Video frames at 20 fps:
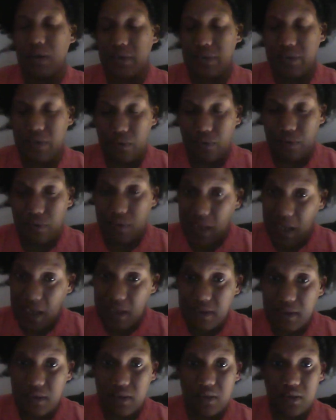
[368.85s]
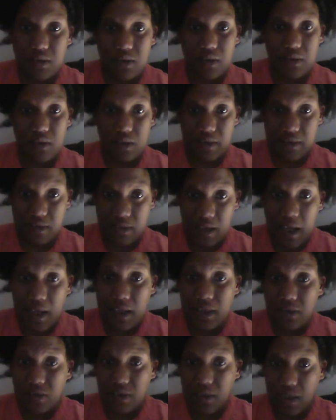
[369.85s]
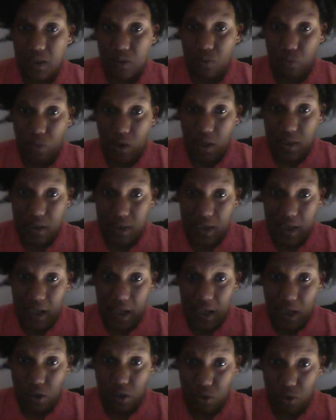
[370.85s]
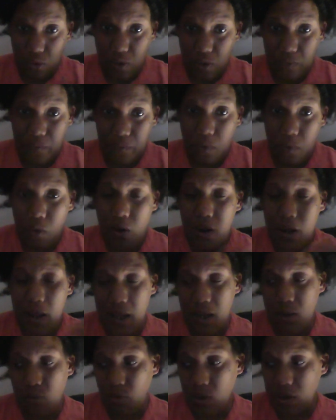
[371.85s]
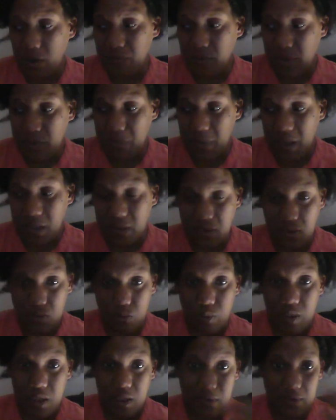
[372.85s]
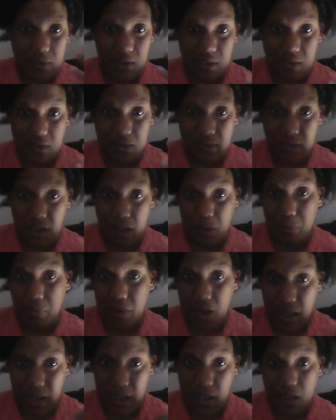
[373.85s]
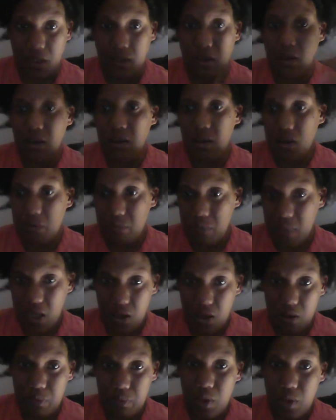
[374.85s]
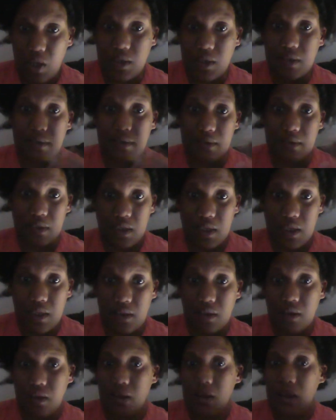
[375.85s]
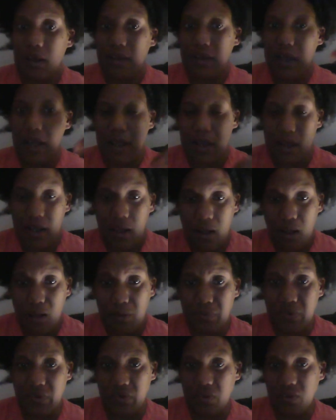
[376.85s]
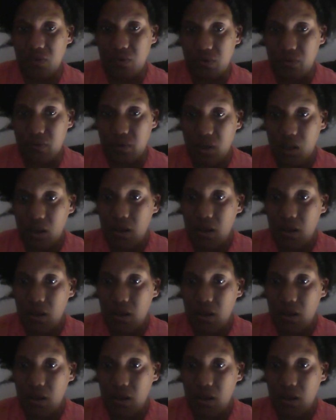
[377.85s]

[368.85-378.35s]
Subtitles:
So that's signs in what they look for, and one of the best ways is applying makeup on the skin that helps to